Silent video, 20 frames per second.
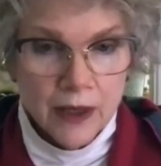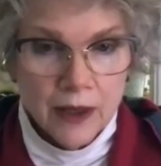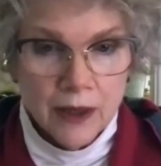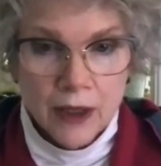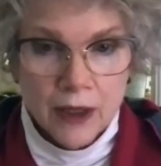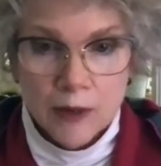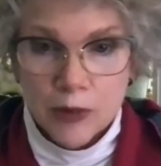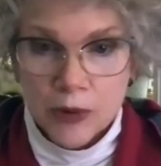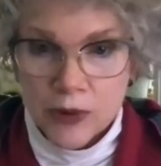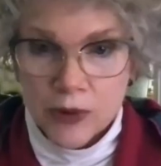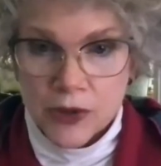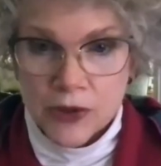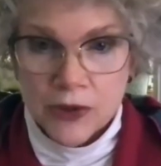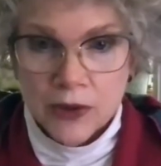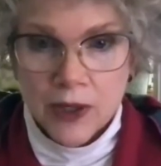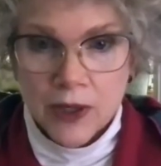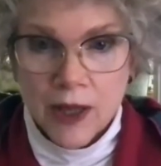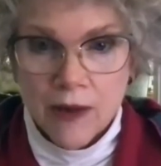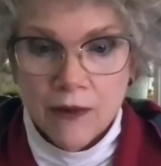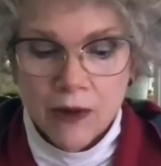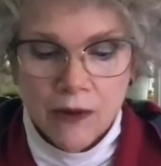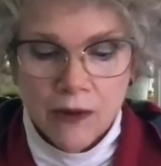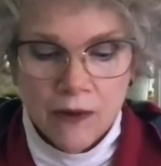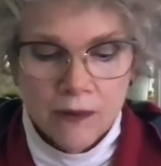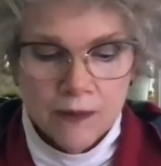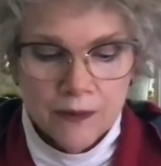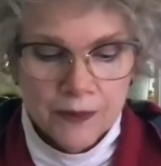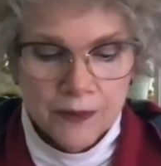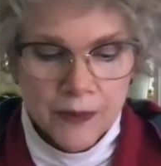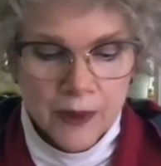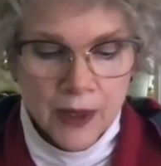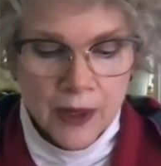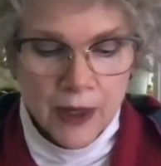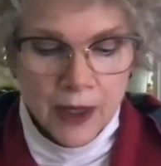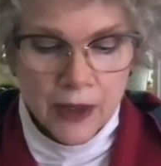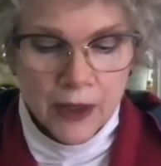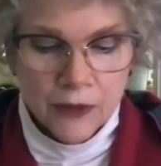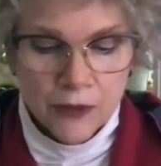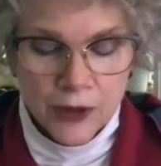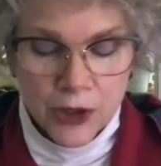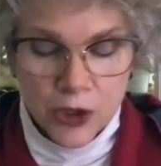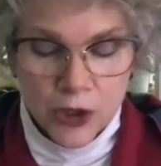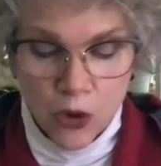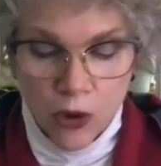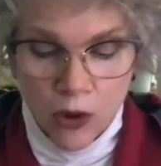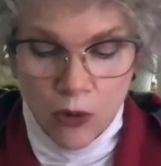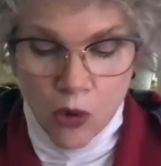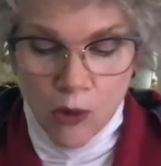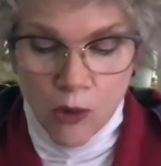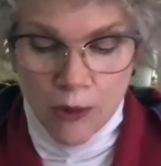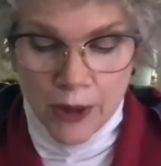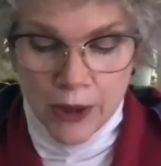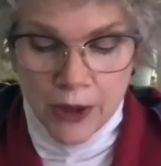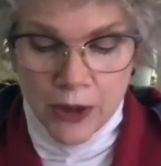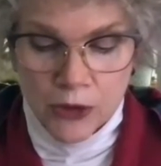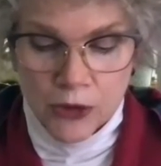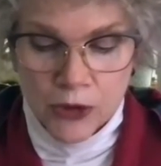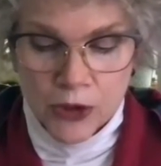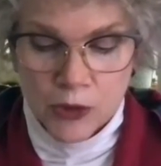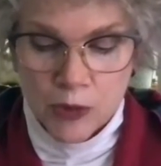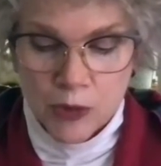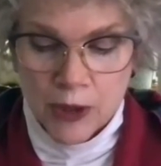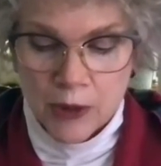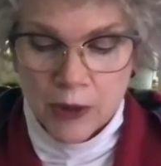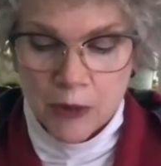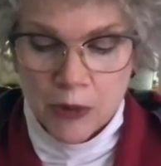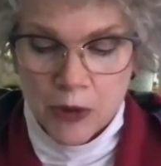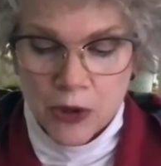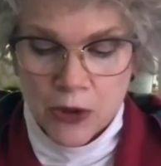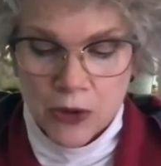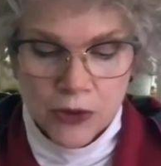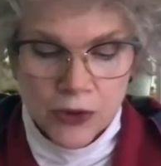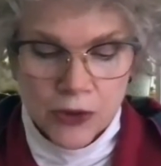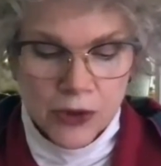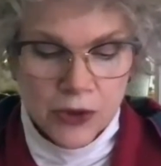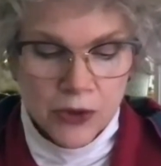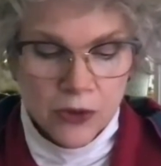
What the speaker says: On a personal level, if we know a woman who has been abused,